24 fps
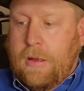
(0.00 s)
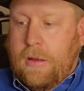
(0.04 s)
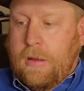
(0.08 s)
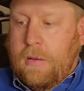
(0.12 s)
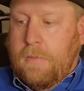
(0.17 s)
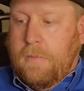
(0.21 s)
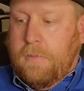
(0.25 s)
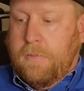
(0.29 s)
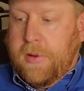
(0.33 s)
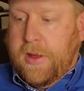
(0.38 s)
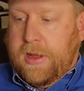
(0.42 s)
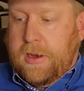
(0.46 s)

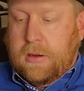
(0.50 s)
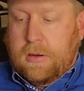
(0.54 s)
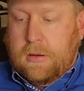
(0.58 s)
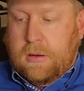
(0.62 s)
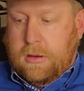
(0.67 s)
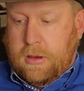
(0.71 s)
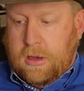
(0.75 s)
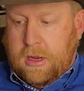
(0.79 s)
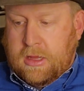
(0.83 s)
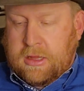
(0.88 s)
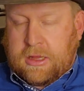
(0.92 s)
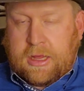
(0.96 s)
But
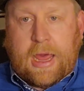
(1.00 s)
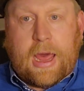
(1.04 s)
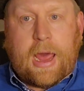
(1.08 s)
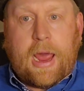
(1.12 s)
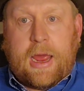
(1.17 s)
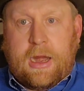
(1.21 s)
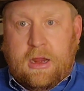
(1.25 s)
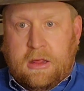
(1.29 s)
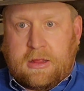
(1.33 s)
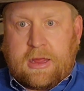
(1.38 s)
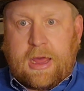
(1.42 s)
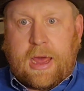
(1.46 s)
his
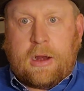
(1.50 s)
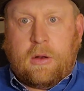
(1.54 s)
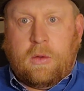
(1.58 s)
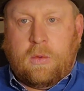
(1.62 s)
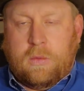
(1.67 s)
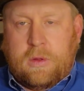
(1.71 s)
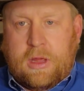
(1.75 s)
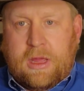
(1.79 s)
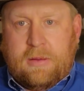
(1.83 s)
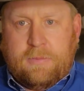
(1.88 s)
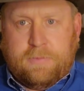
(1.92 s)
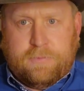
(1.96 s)
cattle,
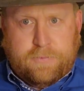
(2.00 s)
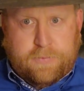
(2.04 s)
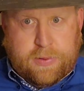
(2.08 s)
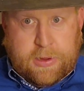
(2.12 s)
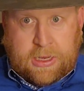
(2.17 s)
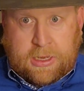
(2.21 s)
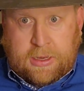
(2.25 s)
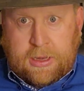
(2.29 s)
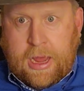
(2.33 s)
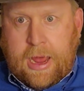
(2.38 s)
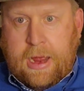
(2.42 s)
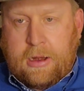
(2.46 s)
he
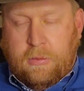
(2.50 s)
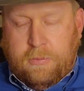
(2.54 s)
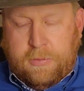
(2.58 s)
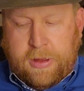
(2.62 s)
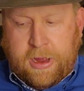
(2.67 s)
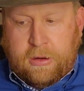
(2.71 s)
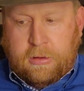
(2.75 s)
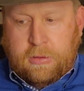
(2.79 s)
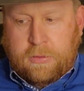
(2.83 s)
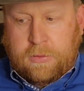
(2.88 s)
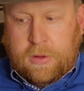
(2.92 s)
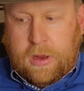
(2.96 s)
picked cattle
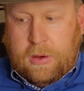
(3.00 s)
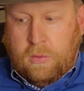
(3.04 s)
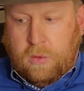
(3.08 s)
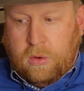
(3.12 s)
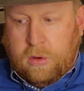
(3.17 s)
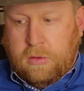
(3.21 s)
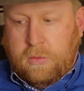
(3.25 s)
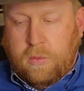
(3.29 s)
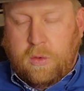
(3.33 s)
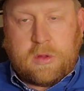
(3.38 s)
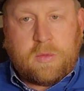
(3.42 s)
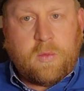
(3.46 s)
better
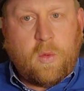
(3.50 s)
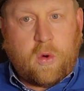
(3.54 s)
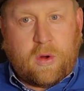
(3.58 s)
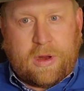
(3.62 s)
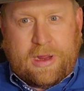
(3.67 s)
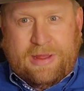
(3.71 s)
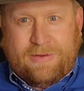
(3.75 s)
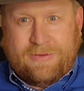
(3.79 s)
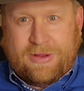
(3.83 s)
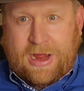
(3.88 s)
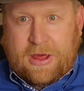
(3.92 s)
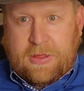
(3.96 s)
and was more
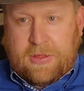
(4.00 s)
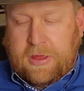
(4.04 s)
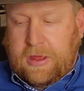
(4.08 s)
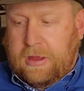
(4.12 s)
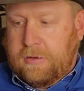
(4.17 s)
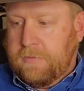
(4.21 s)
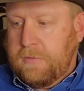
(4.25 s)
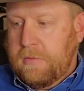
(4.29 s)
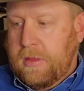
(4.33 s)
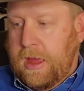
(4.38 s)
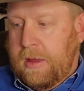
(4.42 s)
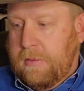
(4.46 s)
even, I think,
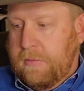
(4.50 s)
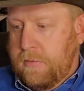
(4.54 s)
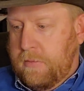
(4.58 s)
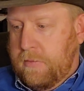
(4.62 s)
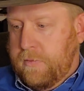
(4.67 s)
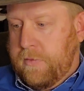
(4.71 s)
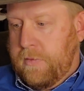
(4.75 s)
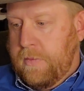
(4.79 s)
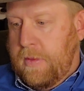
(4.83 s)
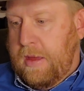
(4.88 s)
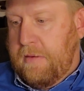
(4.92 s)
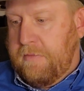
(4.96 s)
from that
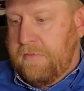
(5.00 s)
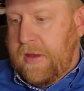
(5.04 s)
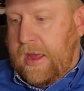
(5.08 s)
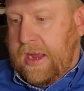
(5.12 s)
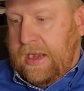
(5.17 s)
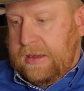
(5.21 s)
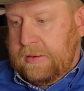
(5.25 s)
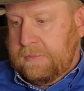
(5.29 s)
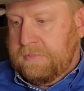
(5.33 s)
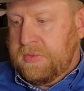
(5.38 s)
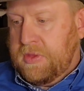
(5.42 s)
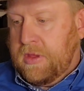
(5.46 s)

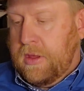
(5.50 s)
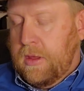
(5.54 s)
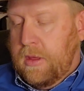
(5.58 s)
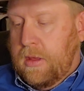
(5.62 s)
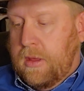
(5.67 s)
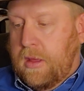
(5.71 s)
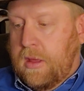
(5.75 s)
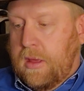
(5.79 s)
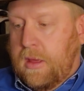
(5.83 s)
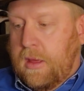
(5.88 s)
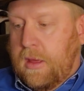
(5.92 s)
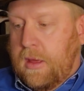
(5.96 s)
fact.
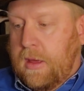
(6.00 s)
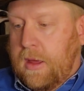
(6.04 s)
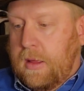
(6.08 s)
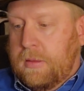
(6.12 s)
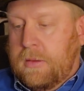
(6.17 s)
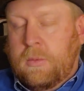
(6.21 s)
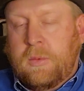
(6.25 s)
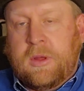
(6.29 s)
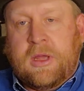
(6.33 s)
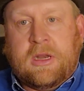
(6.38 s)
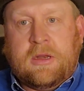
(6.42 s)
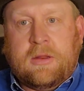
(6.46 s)
And
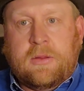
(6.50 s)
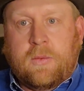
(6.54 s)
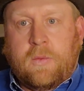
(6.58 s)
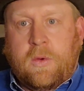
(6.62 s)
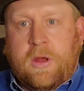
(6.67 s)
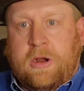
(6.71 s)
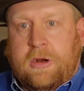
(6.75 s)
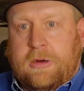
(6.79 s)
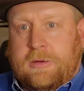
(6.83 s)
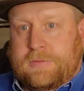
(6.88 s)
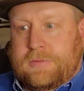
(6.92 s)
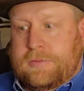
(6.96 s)
then we get to the
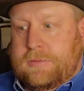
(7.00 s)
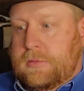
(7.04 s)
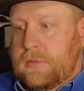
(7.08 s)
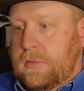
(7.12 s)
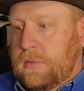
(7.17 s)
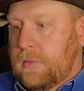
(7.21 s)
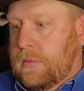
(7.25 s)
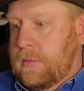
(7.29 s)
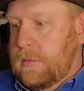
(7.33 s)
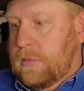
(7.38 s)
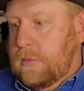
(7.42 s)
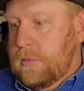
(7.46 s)
winner,
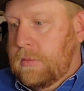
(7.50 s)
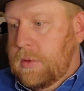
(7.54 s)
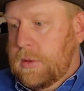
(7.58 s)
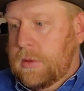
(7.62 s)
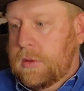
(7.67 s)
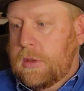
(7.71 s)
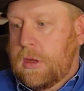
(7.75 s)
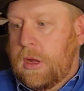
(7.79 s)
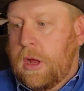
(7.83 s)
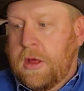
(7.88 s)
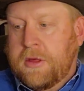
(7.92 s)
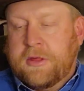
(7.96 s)

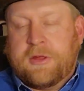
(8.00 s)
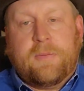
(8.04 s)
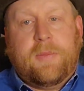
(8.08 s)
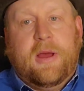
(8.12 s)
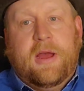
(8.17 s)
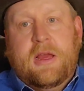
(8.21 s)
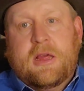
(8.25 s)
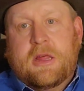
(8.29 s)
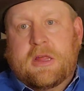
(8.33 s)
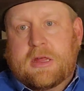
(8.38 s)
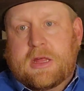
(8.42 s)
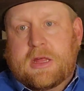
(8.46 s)
Allspice